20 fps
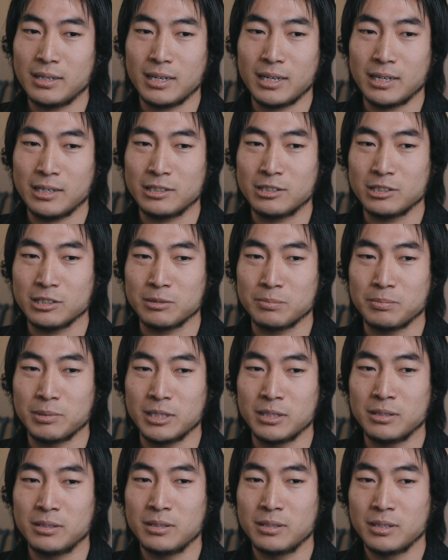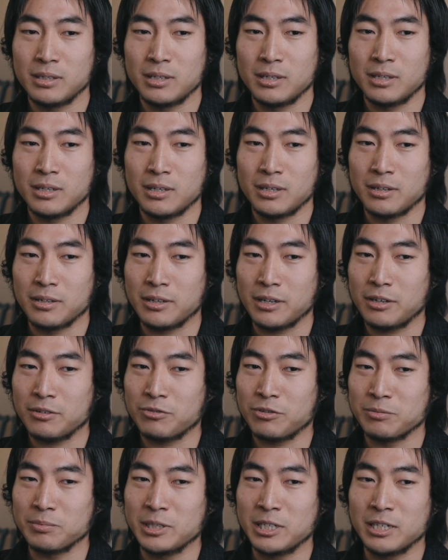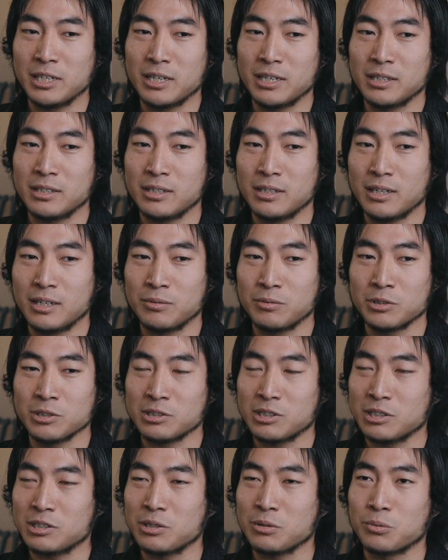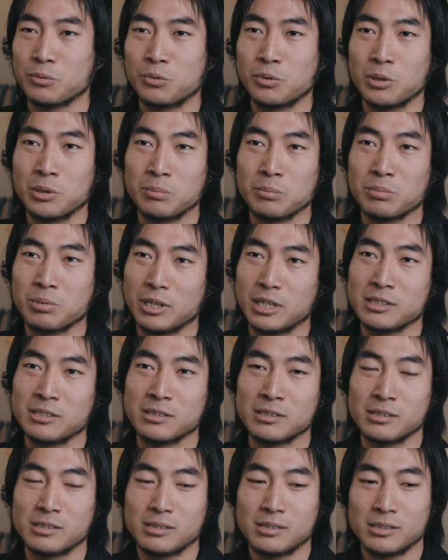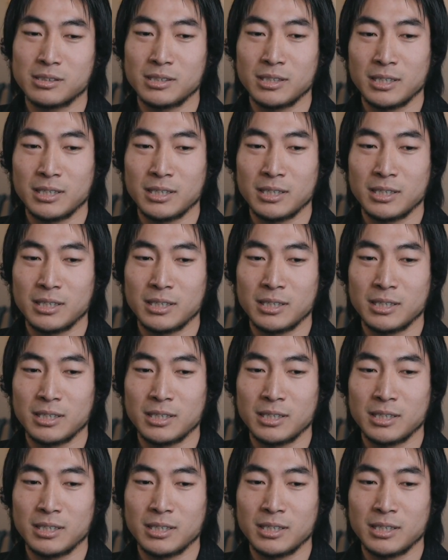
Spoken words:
had just been there for me and were such a warm presence.